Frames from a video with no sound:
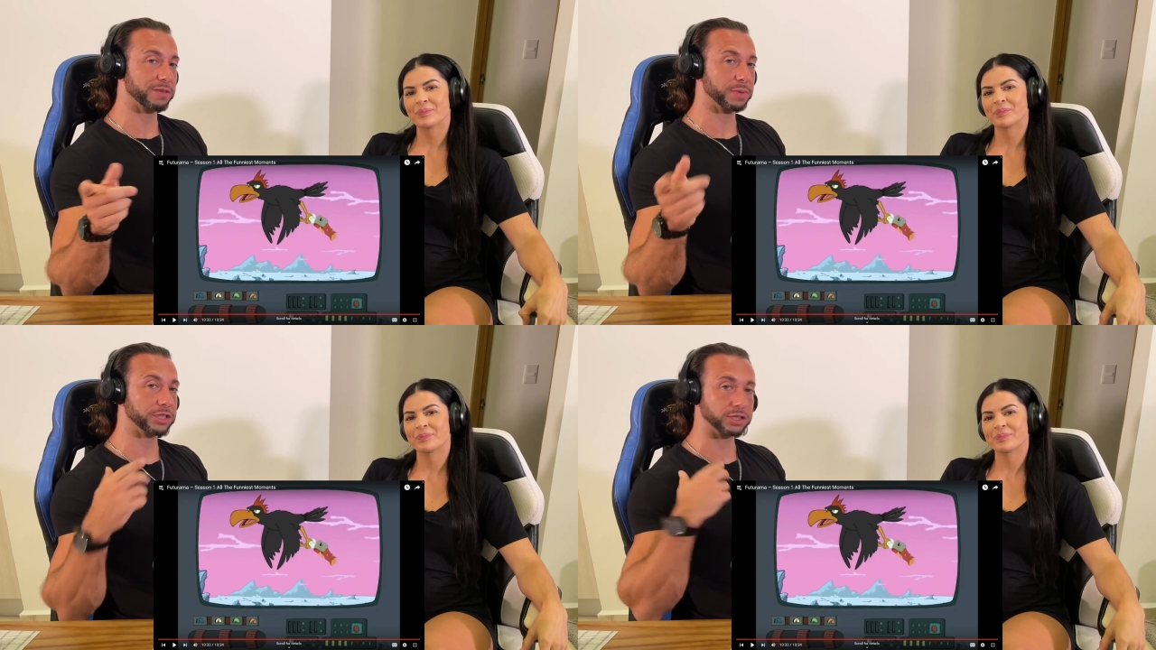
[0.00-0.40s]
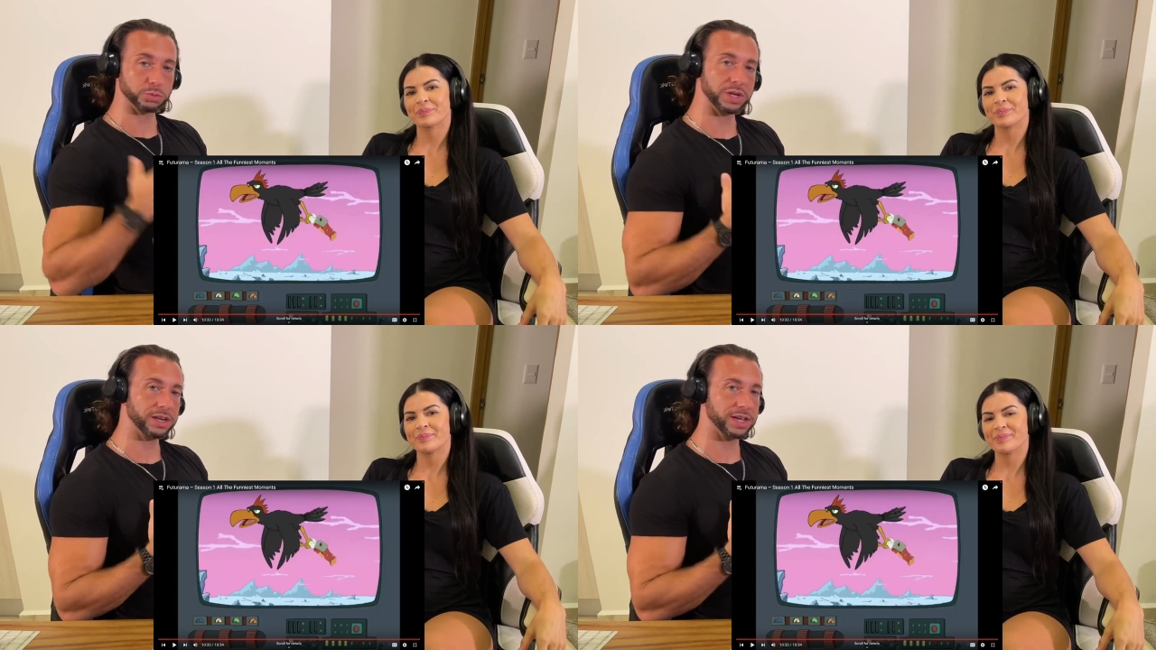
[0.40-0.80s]
Speaker 1: it as much as
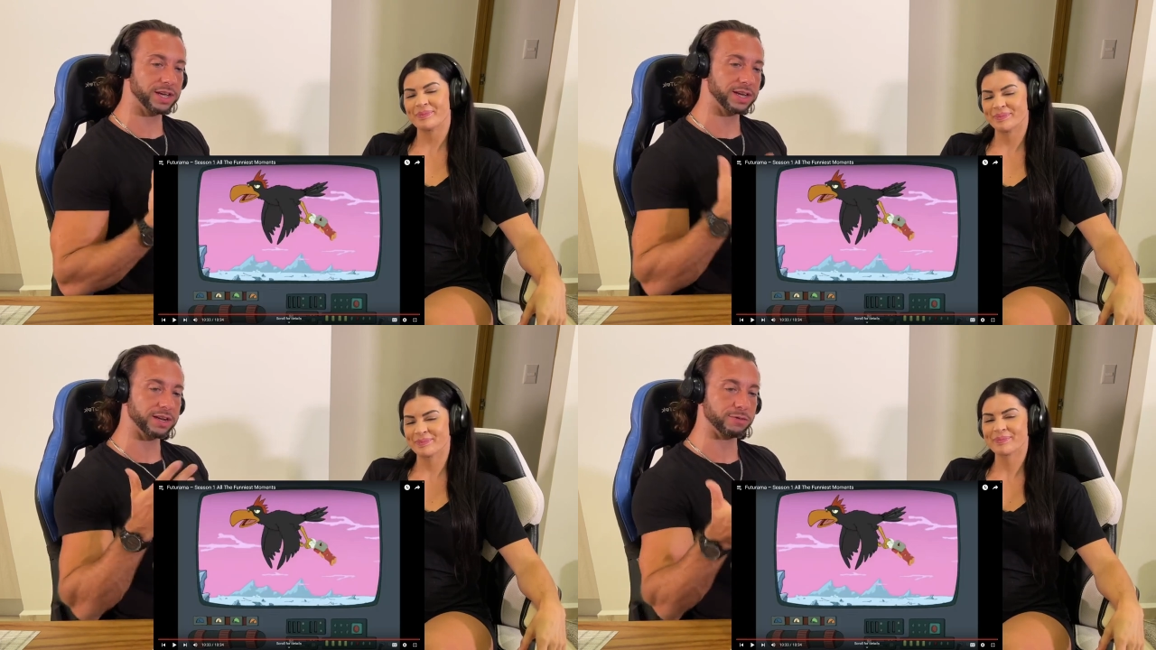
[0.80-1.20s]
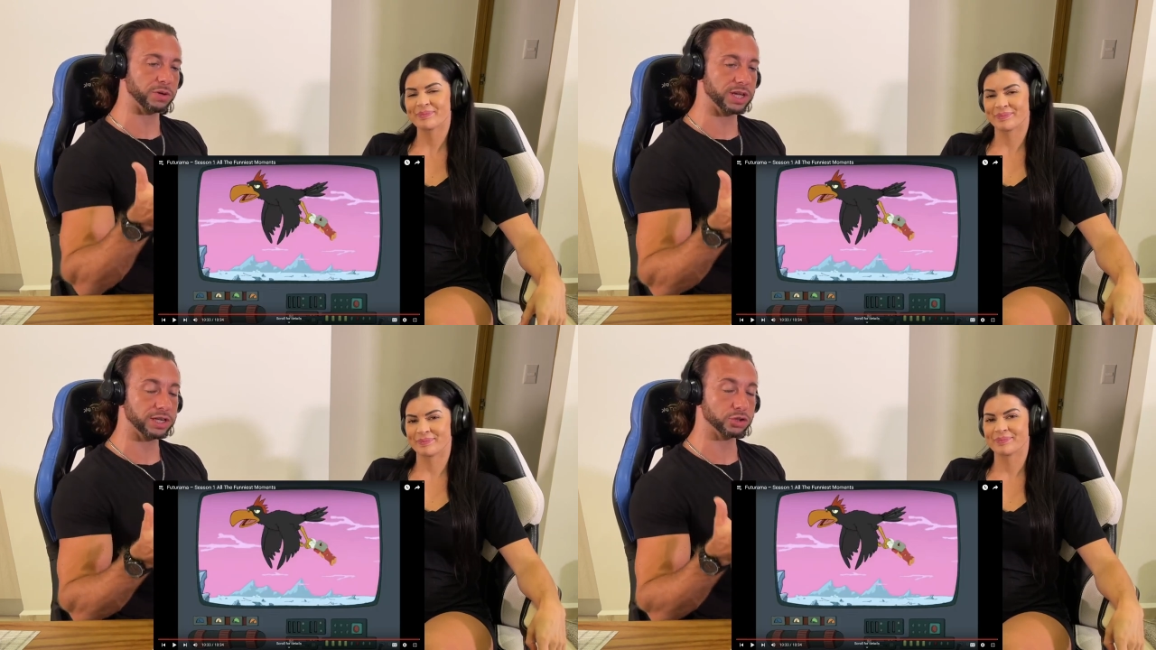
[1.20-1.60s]
we did, and if you
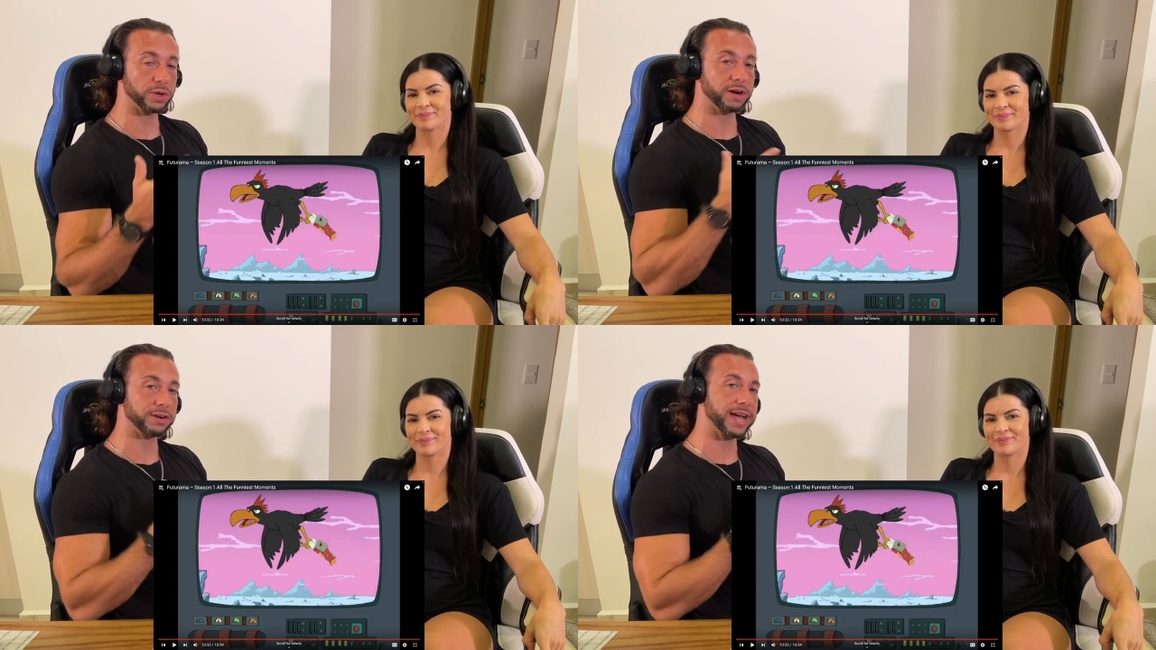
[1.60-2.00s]
did enjoy our